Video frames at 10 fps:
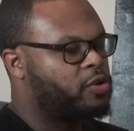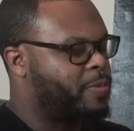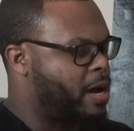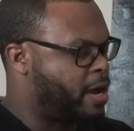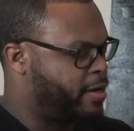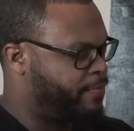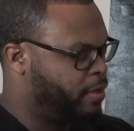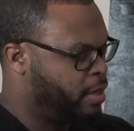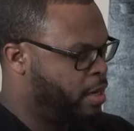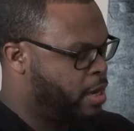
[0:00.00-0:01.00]
spine.
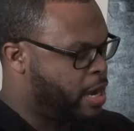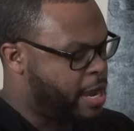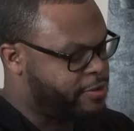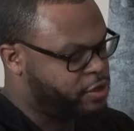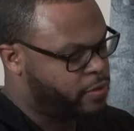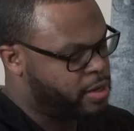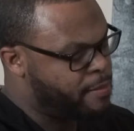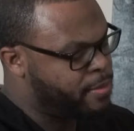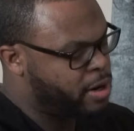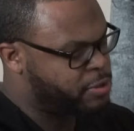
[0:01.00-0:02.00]
Uh, so the
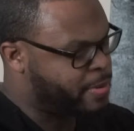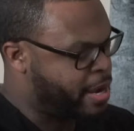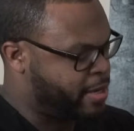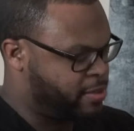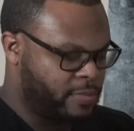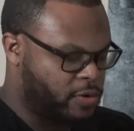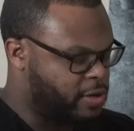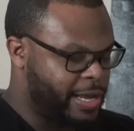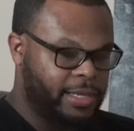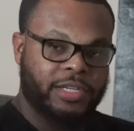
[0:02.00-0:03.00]
lumbar spine's most
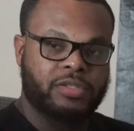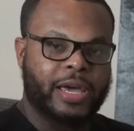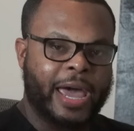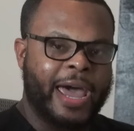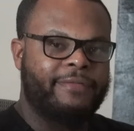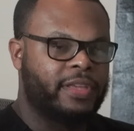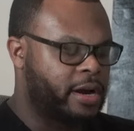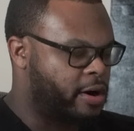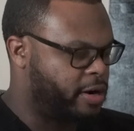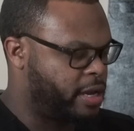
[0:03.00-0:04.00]
likely to have the
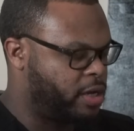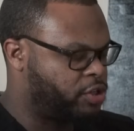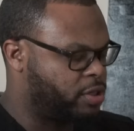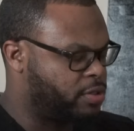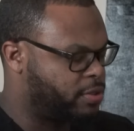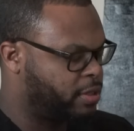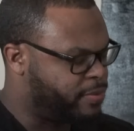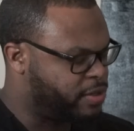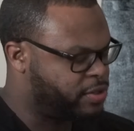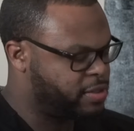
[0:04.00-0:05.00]
herniations.
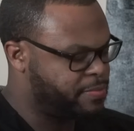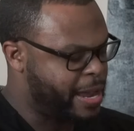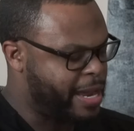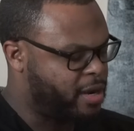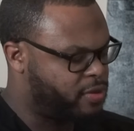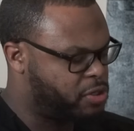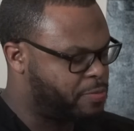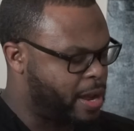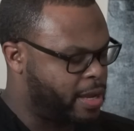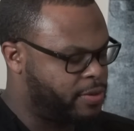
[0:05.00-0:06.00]
This is the back of the
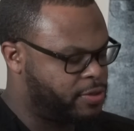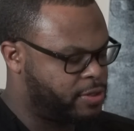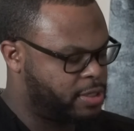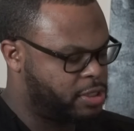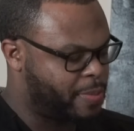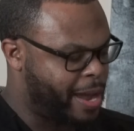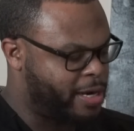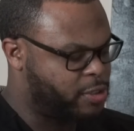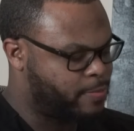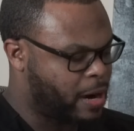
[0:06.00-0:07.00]
spine. This is the
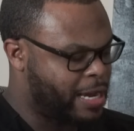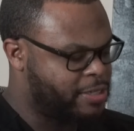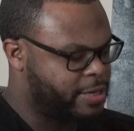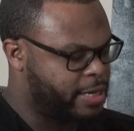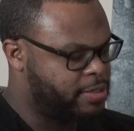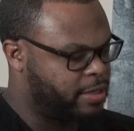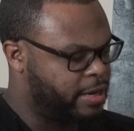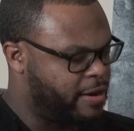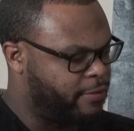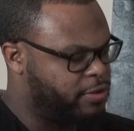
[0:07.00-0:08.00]
spinous process at
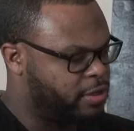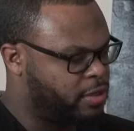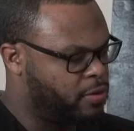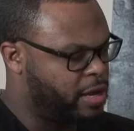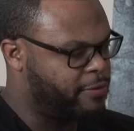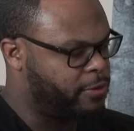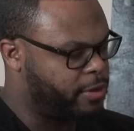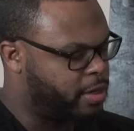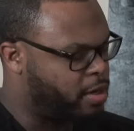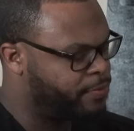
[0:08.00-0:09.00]
every single level
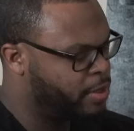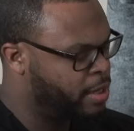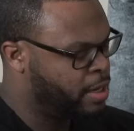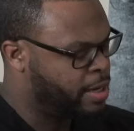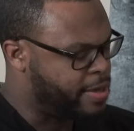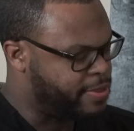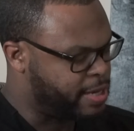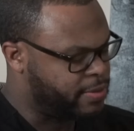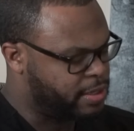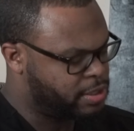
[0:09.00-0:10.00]
here. And
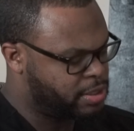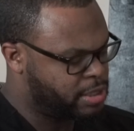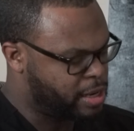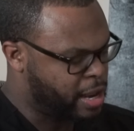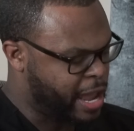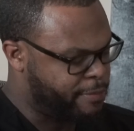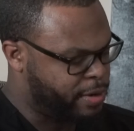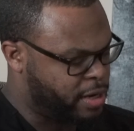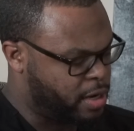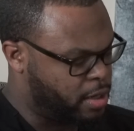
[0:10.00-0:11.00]
then this is the
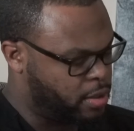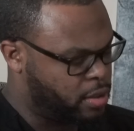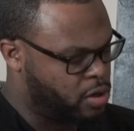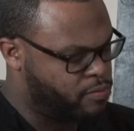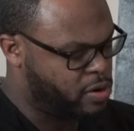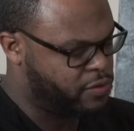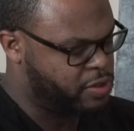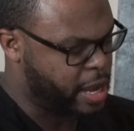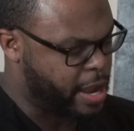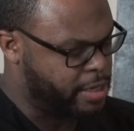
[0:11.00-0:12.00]
lamina on both
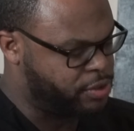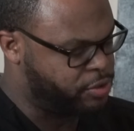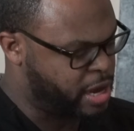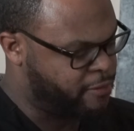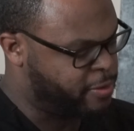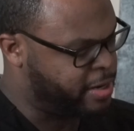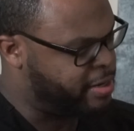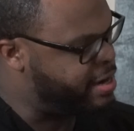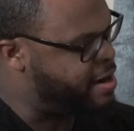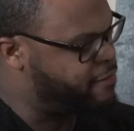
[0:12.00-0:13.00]
sides. You have one
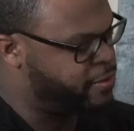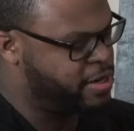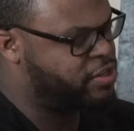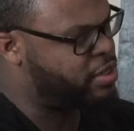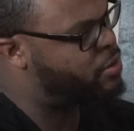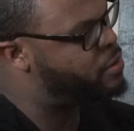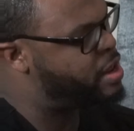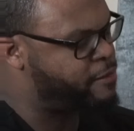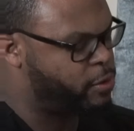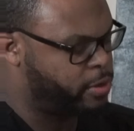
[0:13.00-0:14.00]
at every single
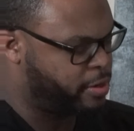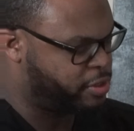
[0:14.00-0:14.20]
level in your